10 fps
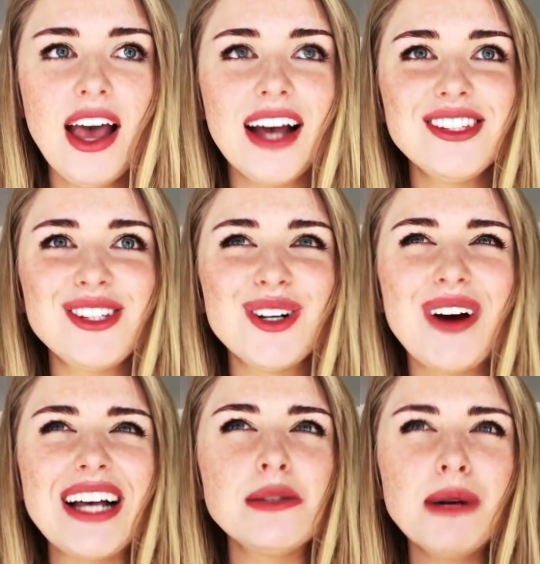And so
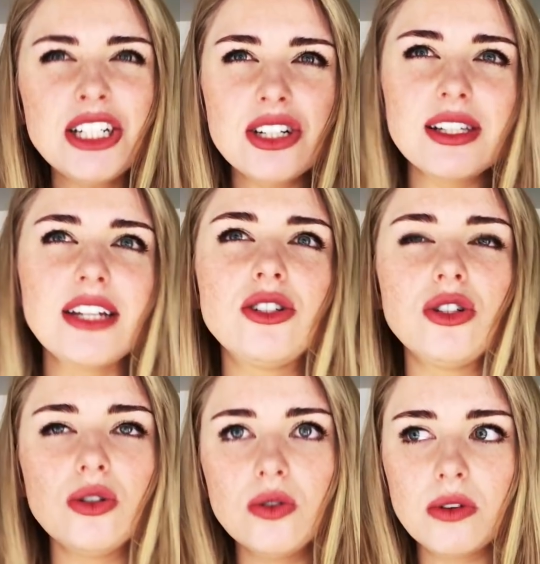as much as I
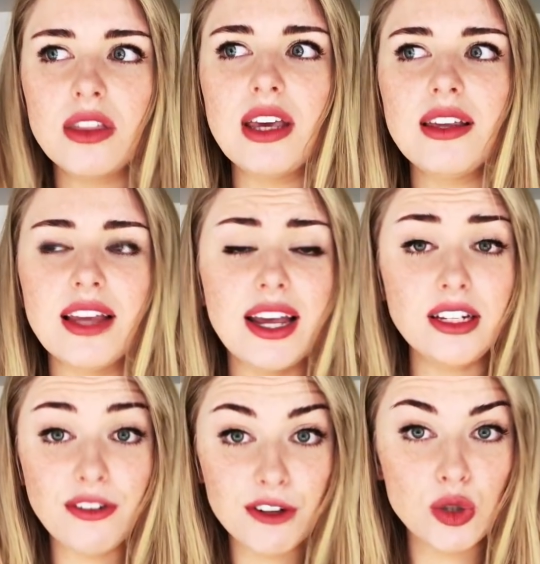do think that
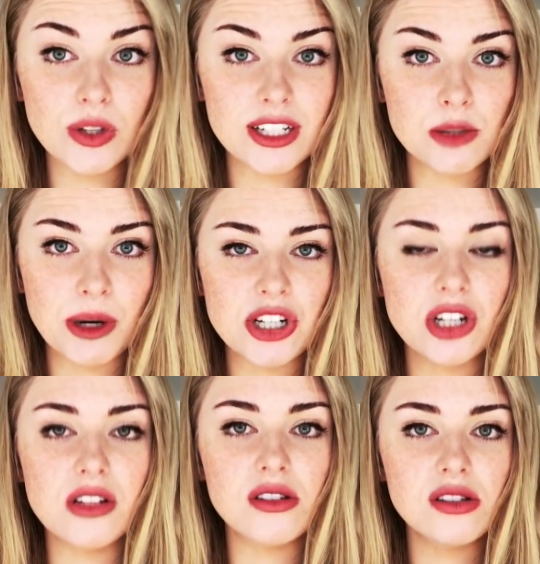individual
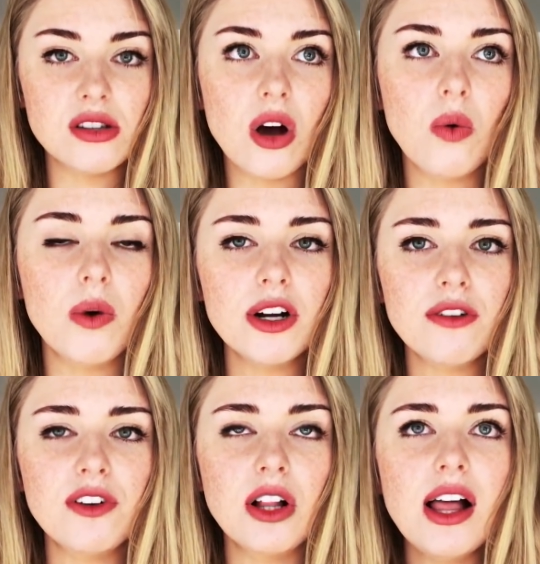expression is so
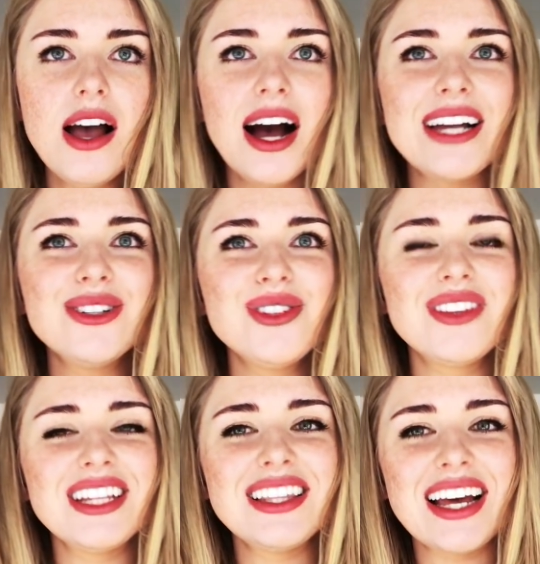wonderful, I also
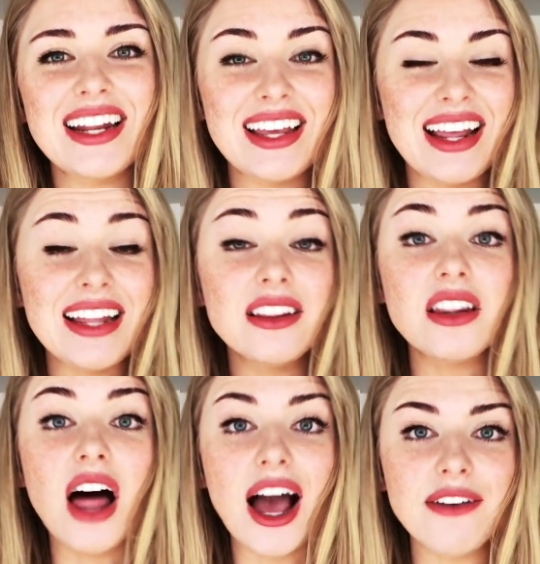think that it
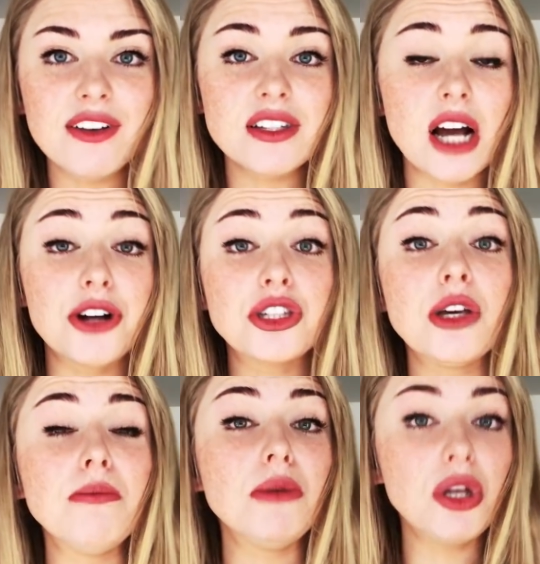enlivens our
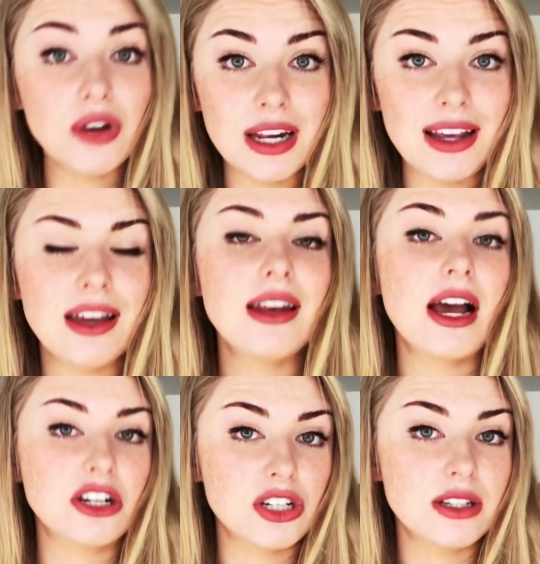community
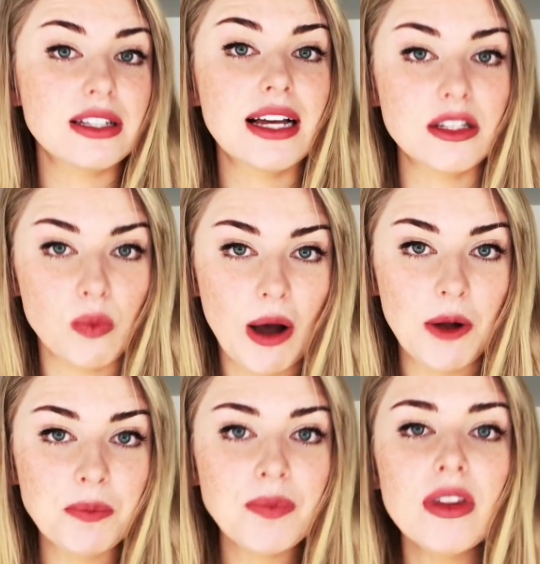connections as
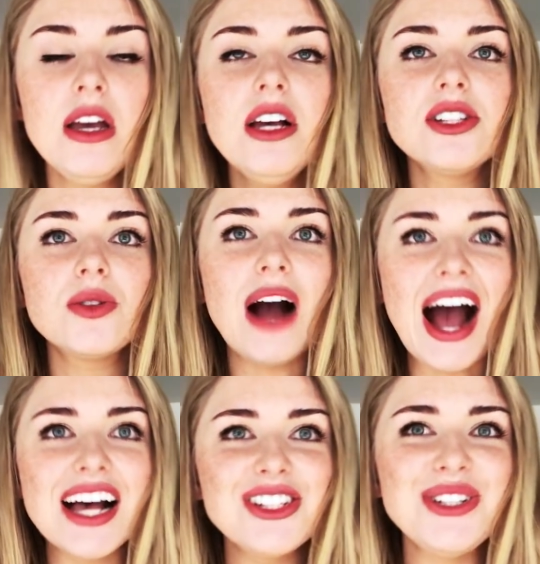well. So
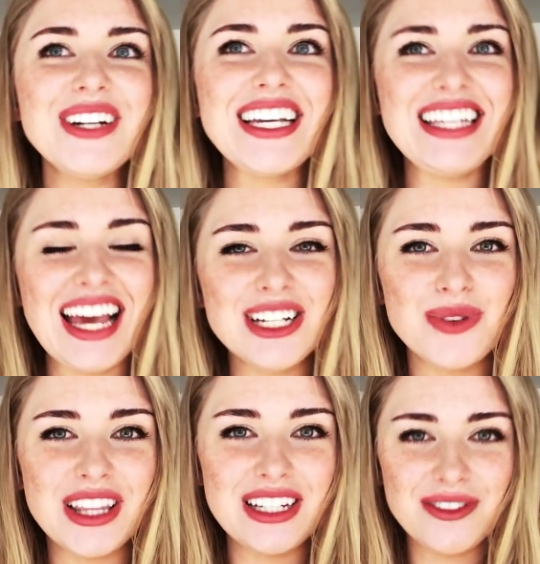as you engage
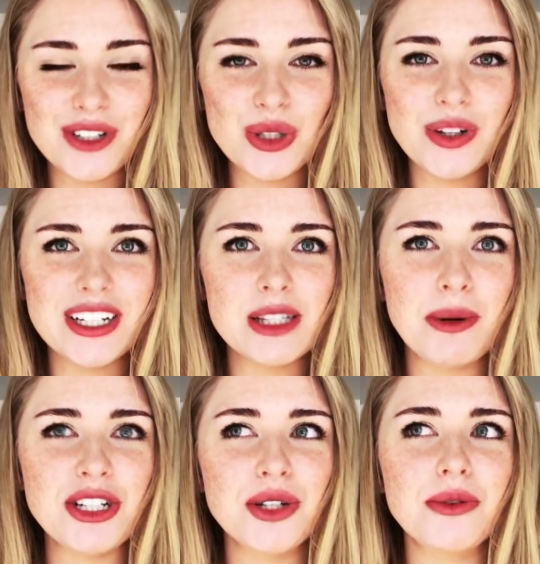with individual
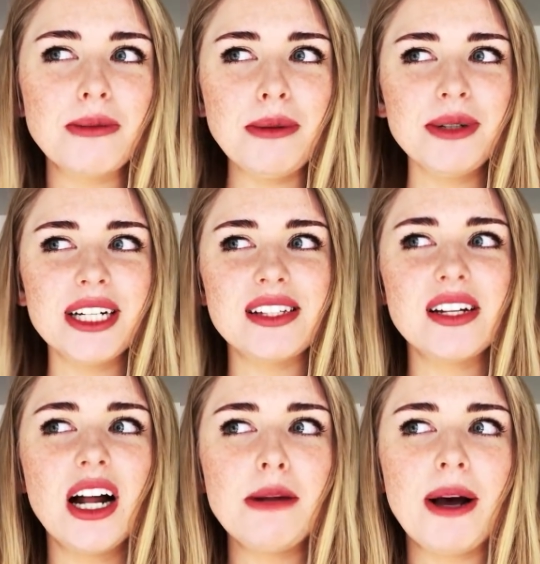expression, remember it's
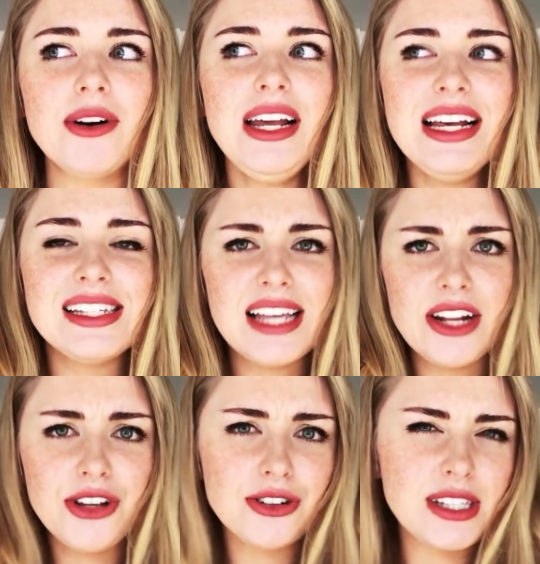not about
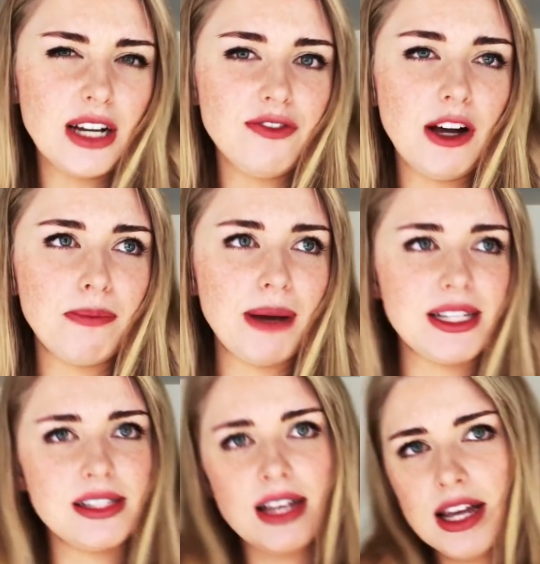setting yourself up
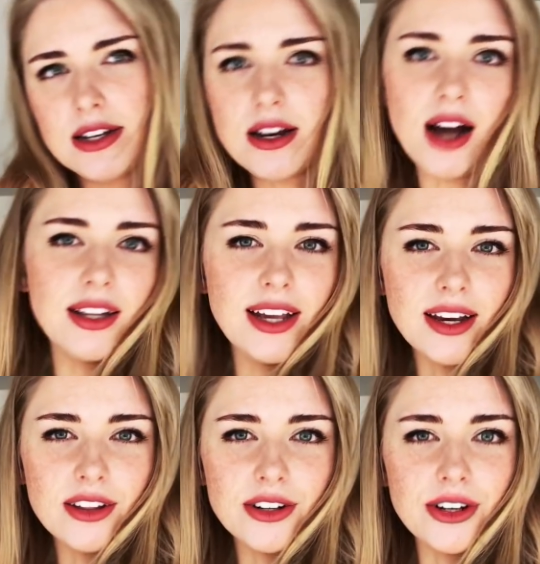as not like
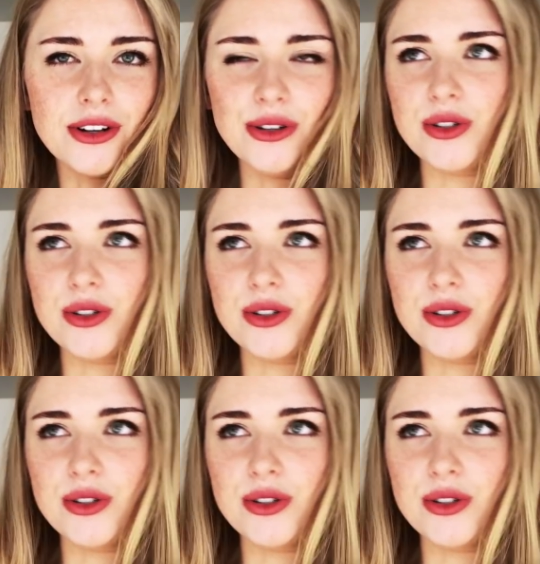other girls